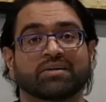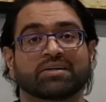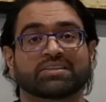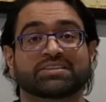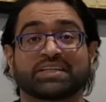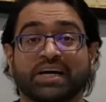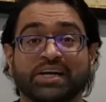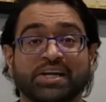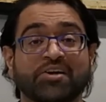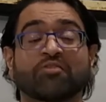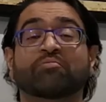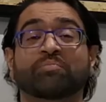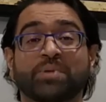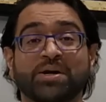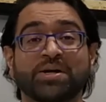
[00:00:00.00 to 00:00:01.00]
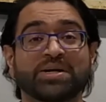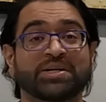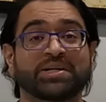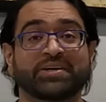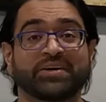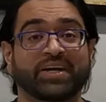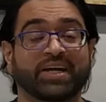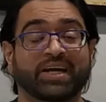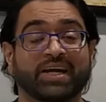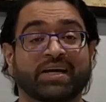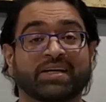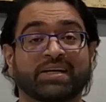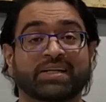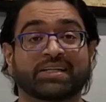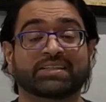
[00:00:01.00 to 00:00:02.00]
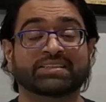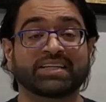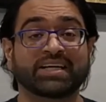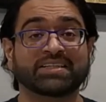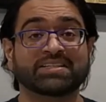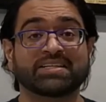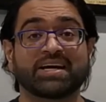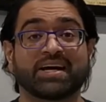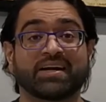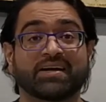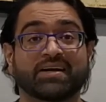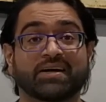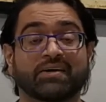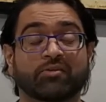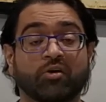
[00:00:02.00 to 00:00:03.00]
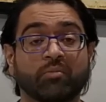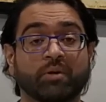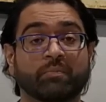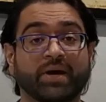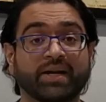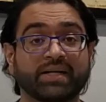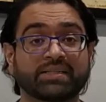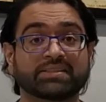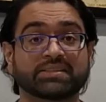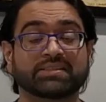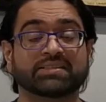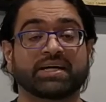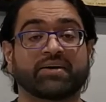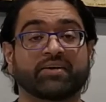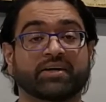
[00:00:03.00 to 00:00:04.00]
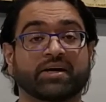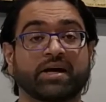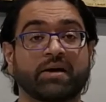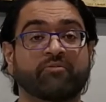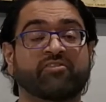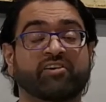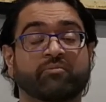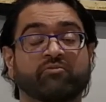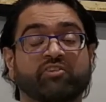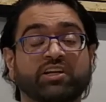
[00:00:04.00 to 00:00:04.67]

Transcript: study of purgatory, in the sense that Robert Pattinson's character, Ephraim